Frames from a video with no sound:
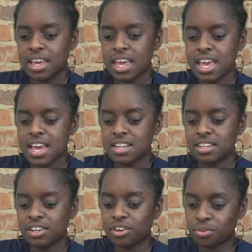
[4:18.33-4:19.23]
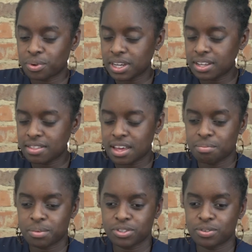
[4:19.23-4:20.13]
And he agreed that
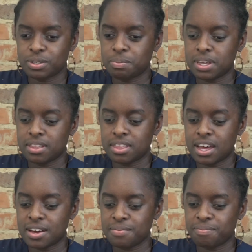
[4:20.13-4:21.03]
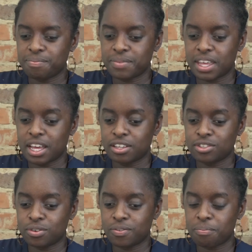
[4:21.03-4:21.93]
Mr. Smith has
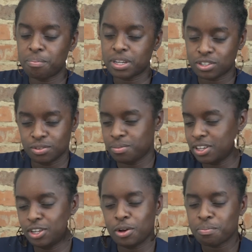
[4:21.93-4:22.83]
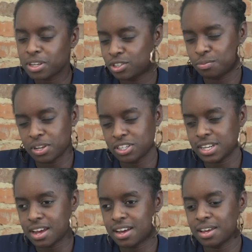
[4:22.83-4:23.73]
served much too much
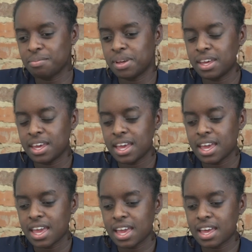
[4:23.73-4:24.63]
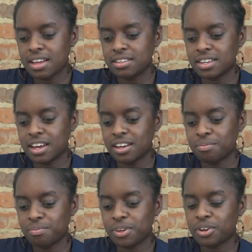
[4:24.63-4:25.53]
time, and
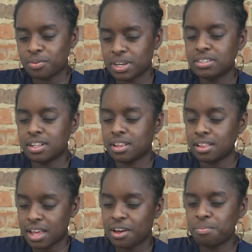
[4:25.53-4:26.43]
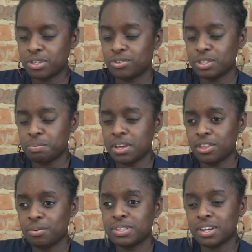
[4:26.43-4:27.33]
agreed to allow Mr. Smith,
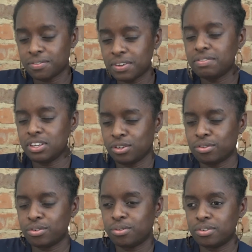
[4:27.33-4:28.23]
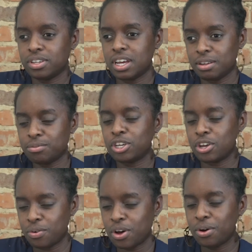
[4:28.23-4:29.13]
who is now 50 years old, to
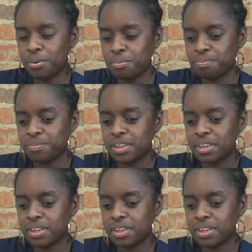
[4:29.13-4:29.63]
go home.